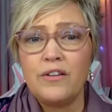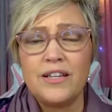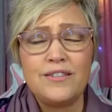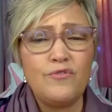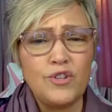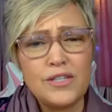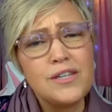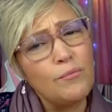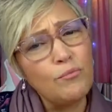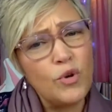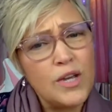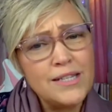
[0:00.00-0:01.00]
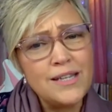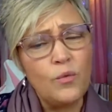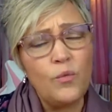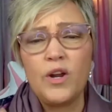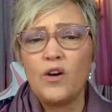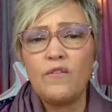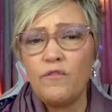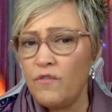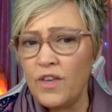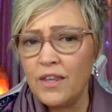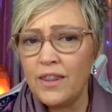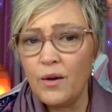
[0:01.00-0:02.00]
Because for some reason, we don't
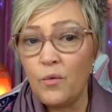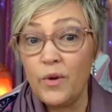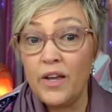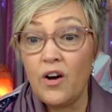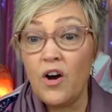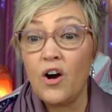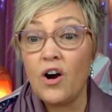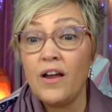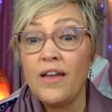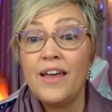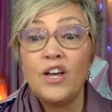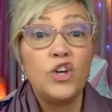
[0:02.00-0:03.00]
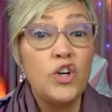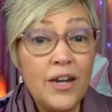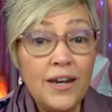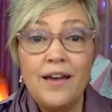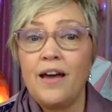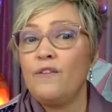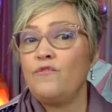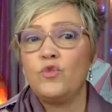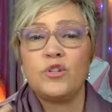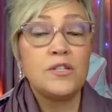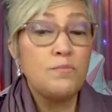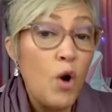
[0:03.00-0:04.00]
feel that we are good enough or
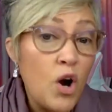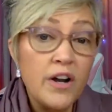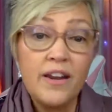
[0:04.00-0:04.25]
smart